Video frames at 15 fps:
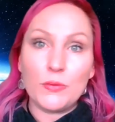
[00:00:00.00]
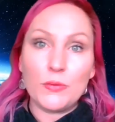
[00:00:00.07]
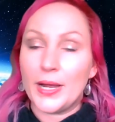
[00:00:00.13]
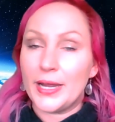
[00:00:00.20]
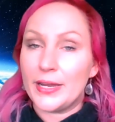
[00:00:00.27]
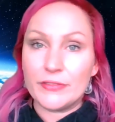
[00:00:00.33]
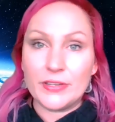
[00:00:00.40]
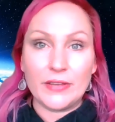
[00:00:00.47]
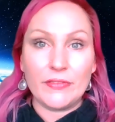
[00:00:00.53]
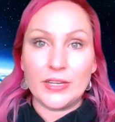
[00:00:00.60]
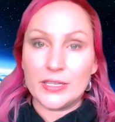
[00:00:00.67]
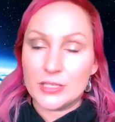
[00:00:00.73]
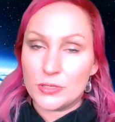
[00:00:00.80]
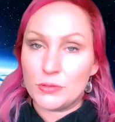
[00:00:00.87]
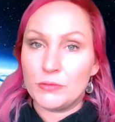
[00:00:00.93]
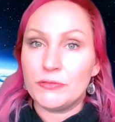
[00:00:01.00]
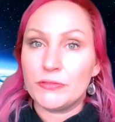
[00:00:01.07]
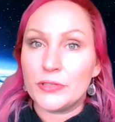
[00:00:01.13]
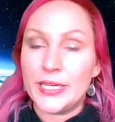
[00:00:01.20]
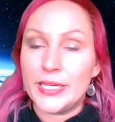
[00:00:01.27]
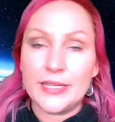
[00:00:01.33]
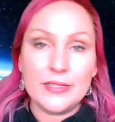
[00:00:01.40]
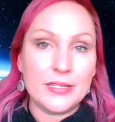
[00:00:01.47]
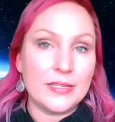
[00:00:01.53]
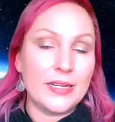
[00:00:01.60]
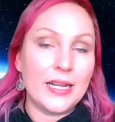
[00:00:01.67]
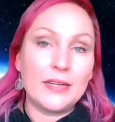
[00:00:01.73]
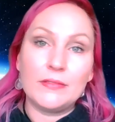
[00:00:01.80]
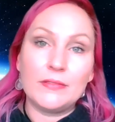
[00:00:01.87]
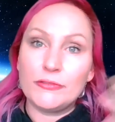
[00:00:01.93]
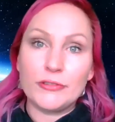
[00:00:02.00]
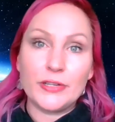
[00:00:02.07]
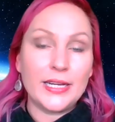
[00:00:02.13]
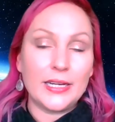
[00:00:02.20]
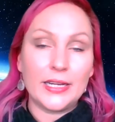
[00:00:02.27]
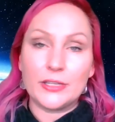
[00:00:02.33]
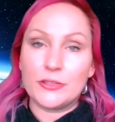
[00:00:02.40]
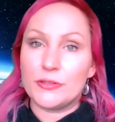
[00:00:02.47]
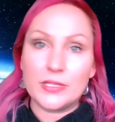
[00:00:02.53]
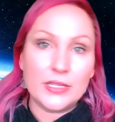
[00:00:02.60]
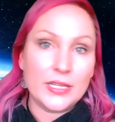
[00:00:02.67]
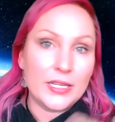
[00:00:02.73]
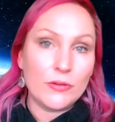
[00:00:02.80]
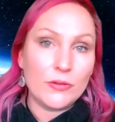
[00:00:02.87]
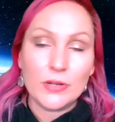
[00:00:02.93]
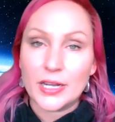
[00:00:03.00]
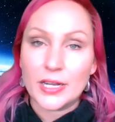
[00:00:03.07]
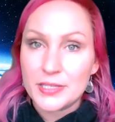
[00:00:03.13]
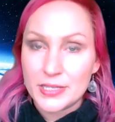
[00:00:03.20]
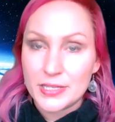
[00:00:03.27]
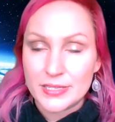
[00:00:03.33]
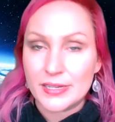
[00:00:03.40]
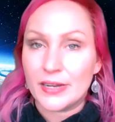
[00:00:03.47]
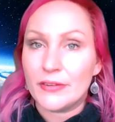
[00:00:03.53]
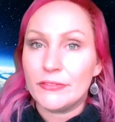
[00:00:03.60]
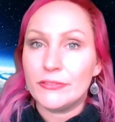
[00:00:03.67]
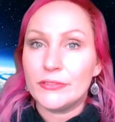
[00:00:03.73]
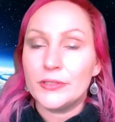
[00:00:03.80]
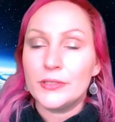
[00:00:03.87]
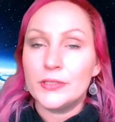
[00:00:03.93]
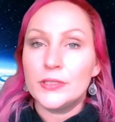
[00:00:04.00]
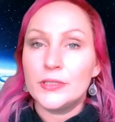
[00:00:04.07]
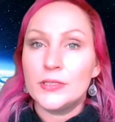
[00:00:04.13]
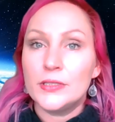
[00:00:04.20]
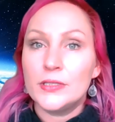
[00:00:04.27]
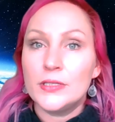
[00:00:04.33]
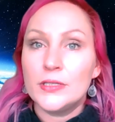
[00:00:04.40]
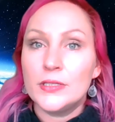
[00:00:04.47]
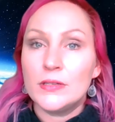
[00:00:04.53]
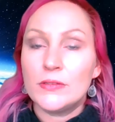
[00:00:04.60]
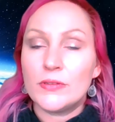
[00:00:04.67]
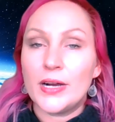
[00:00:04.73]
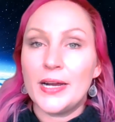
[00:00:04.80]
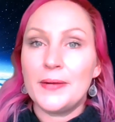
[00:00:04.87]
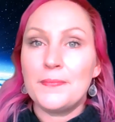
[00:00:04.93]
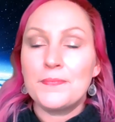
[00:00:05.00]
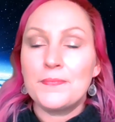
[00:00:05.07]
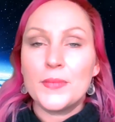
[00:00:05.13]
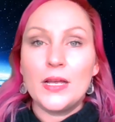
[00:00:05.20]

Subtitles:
a way of giving us all free internet and free electricity and all kinds of stuff, right?